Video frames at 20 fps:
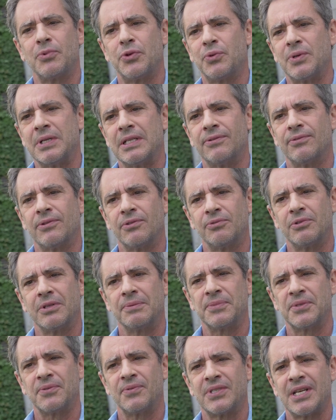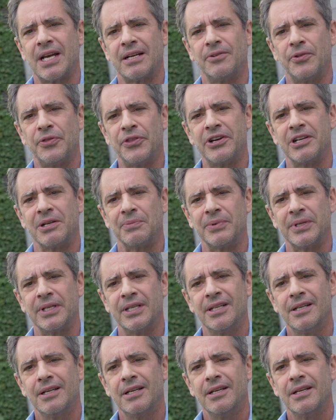between different forms of psychotherapy.